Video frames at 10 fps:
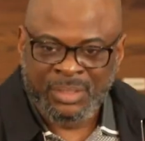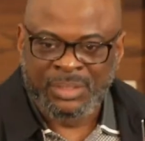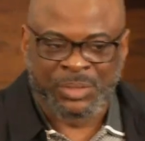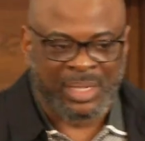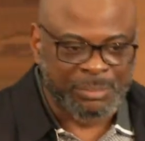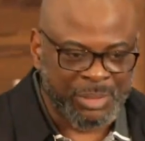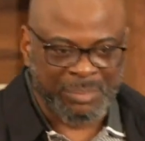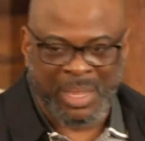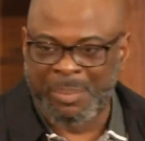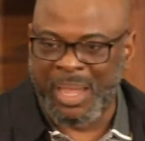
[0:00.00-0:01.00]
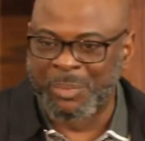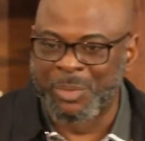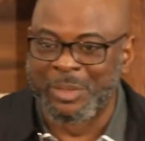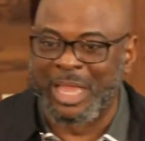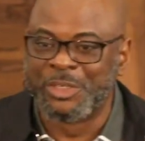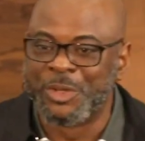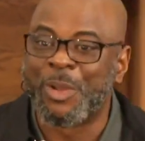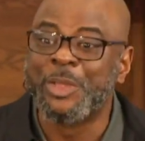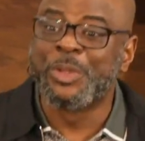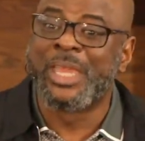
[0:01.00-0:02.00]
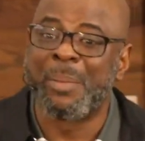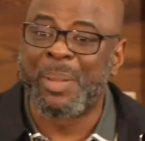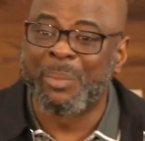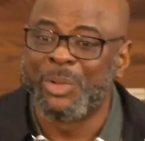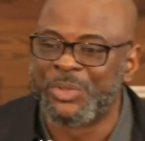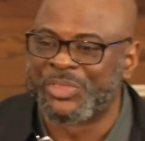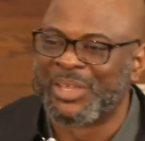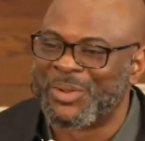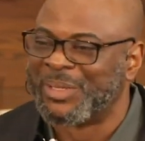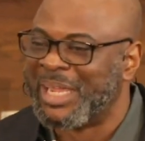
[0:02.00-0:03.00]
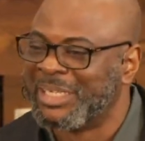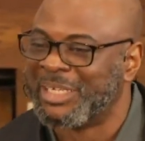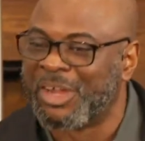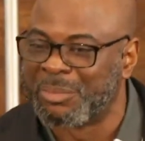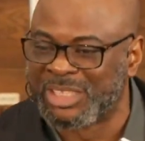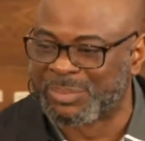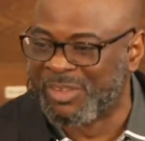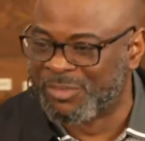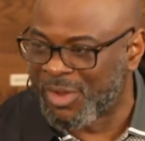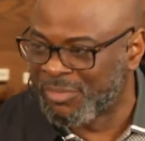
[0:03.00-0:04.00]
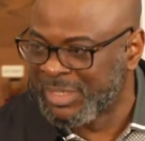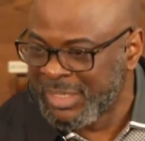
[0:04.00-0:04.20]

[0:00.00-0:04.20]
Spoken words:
So I brought my Bible. And you know, when you hear Bible, you think, oh, then God must be involved.